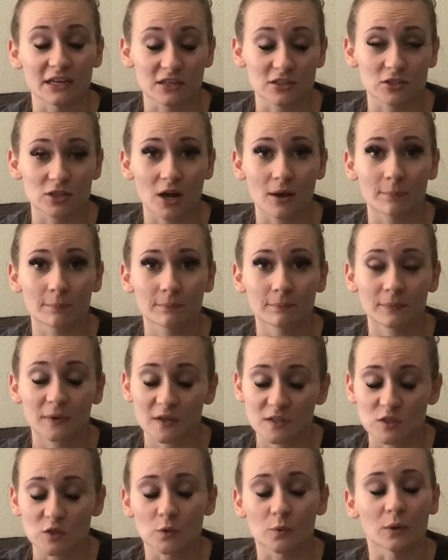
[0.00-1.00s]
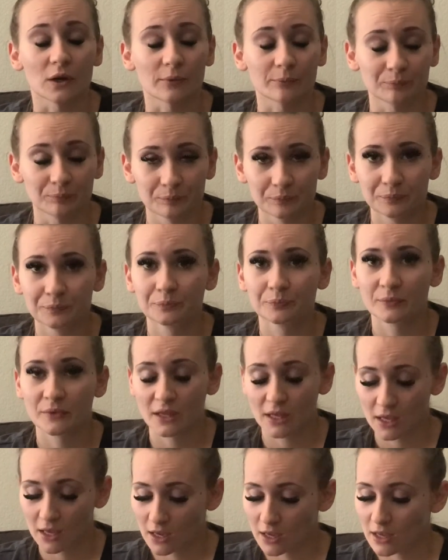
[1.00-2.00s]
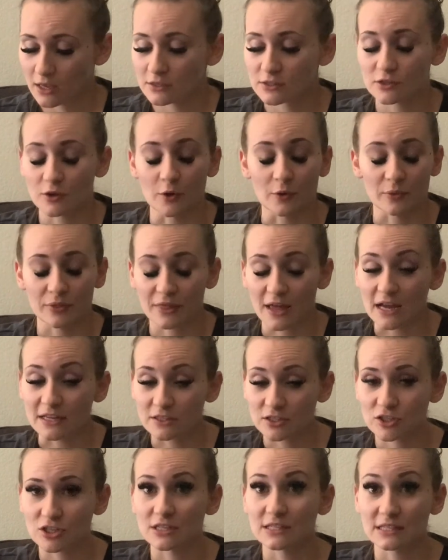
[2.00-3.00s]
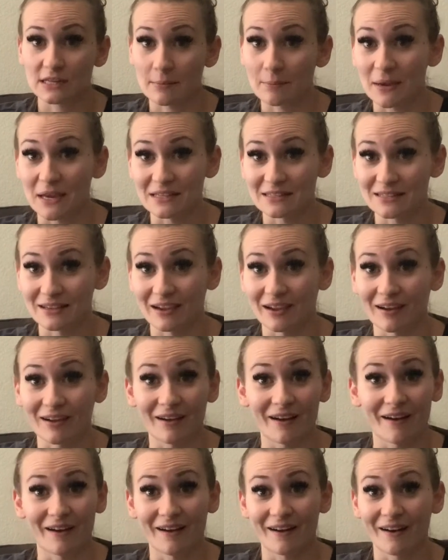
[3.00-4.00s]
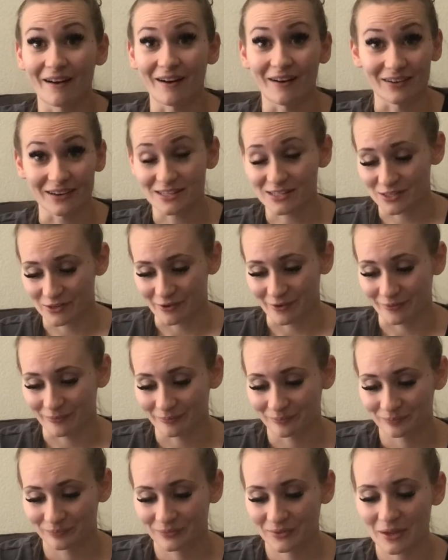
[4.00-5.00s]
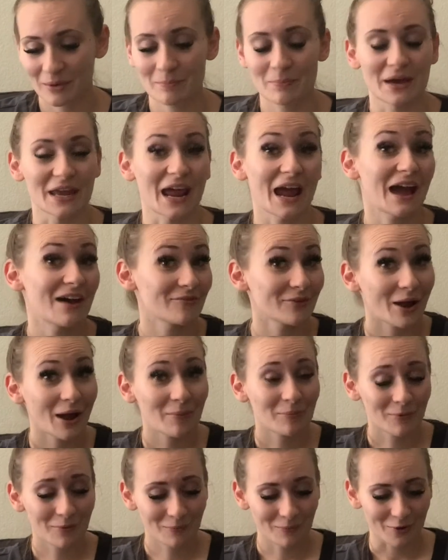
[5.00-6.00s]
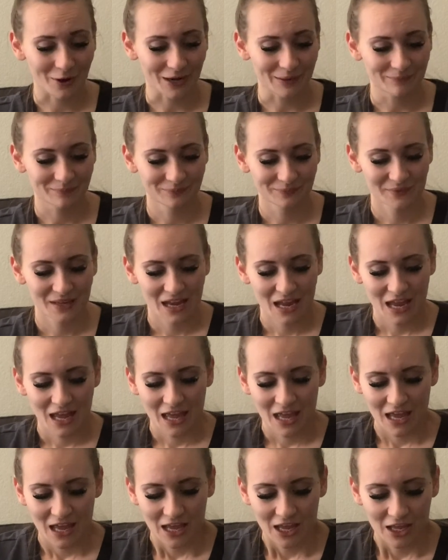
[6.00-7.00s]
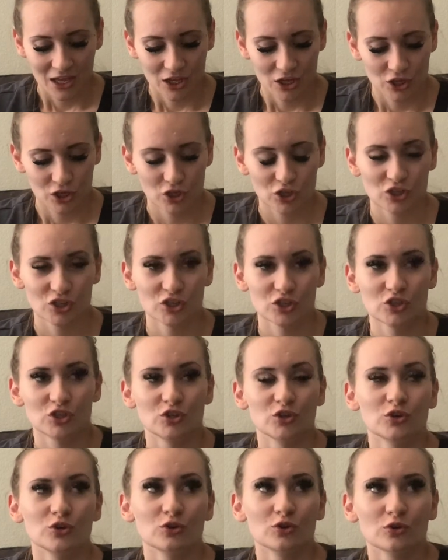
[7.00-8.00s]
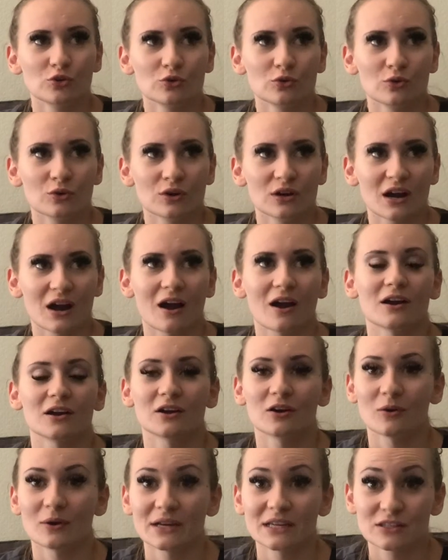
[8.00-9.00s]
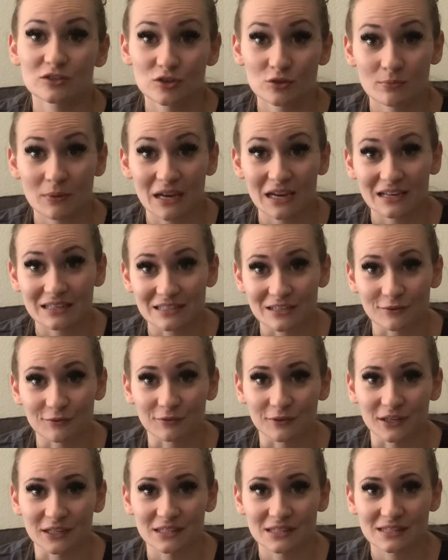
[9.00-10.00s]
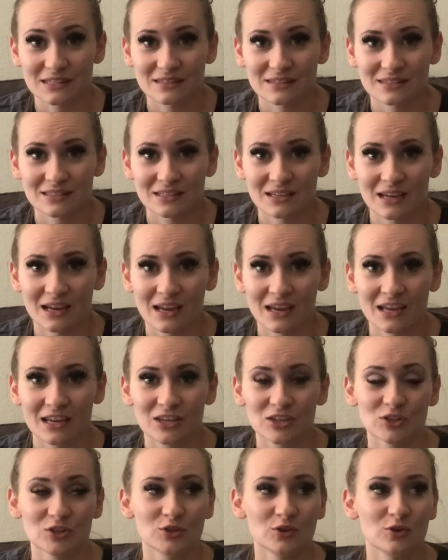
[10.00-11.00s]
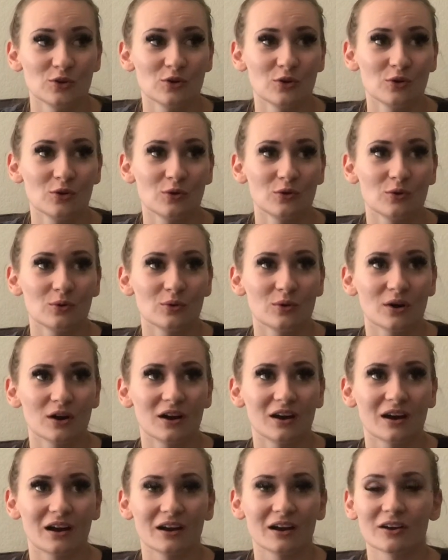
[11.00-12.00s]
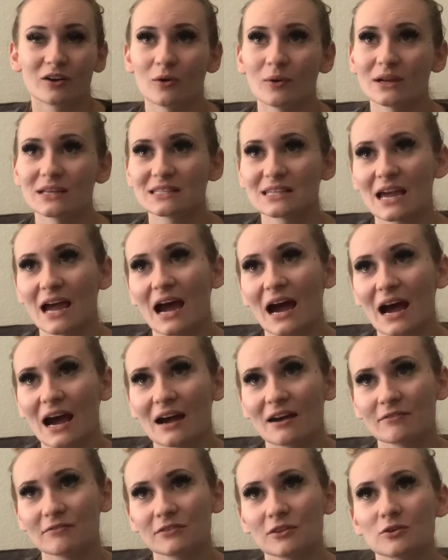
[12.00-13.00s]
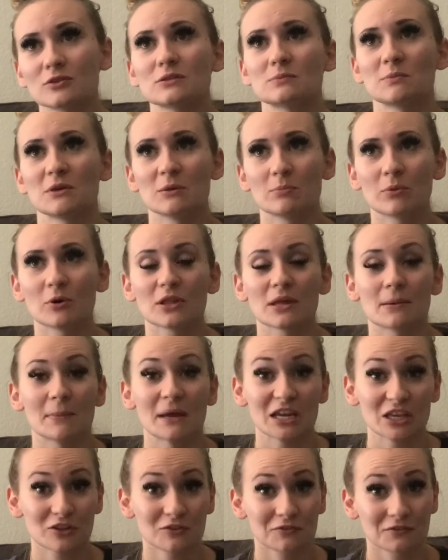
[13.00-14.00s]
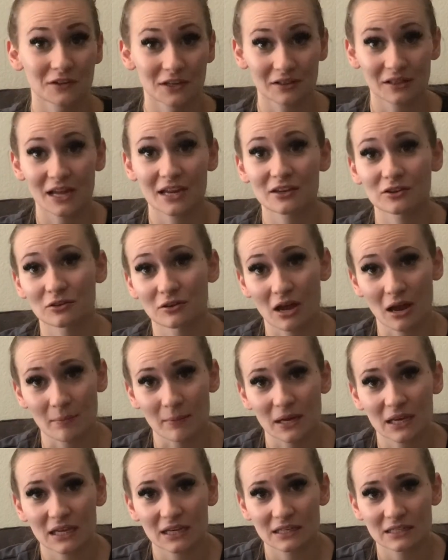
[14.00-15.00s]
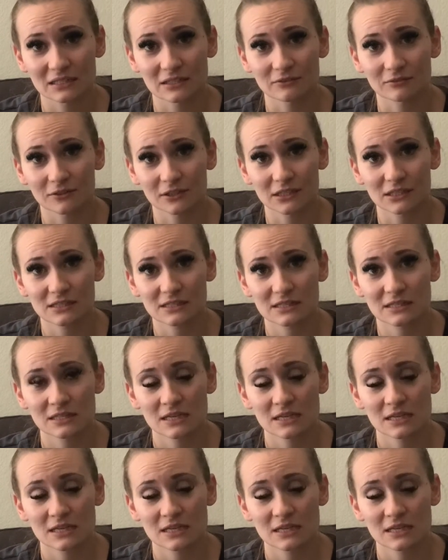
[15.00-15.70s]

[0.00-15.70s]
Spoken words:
a job, because you will. So that's just amazing on its own. But I have a couple more. You are going to make a difference. You are going to have those people that make you feel like you're not making a difference,